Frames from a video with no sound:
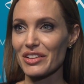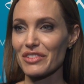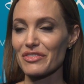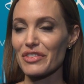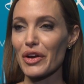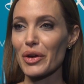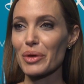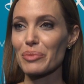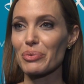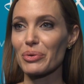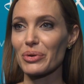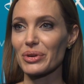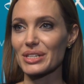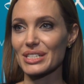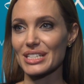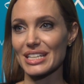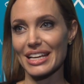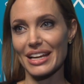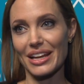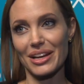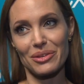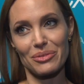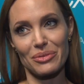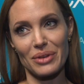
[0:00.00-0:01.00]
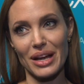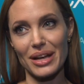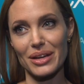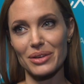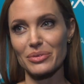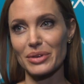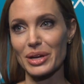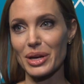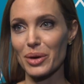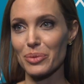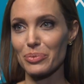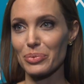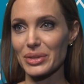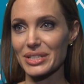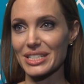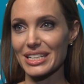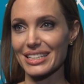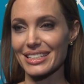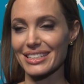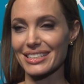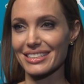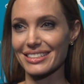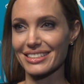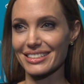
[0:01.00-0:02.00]
very important to get it right, and we hope we
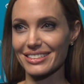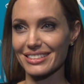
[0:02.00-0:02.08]
did.